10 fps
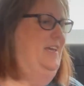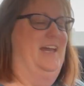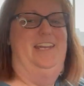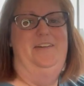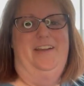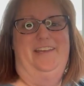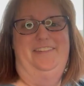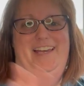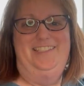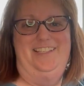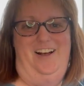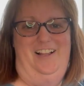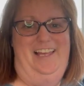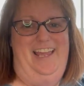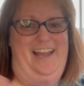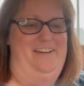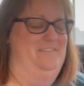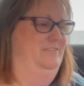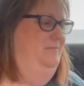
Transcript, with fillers: Anyway, that's all I have